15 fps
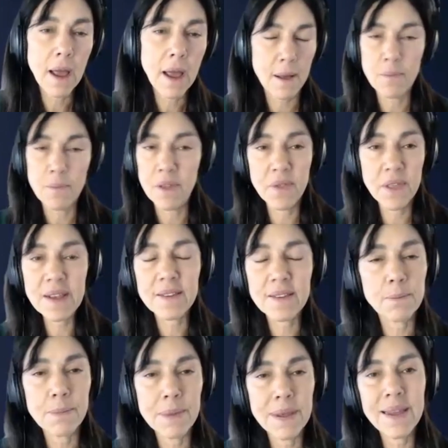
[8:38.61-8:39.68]
And
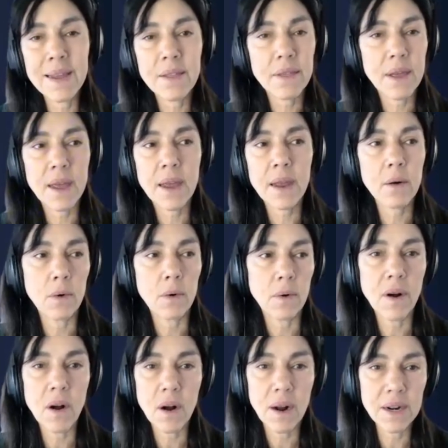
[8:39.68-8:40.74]
these are methane
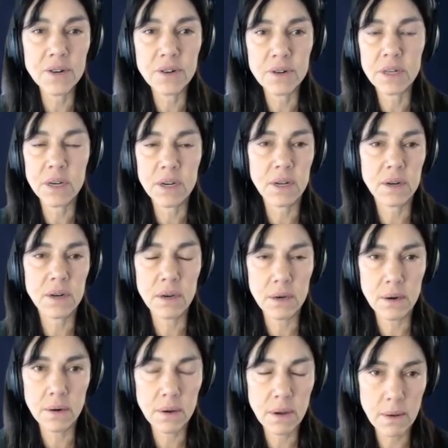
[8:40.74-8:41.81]
or
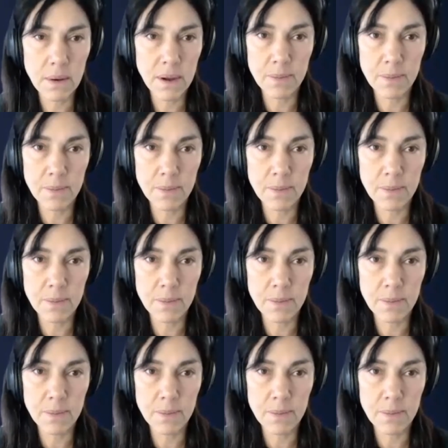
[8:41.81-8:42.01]
hydrogen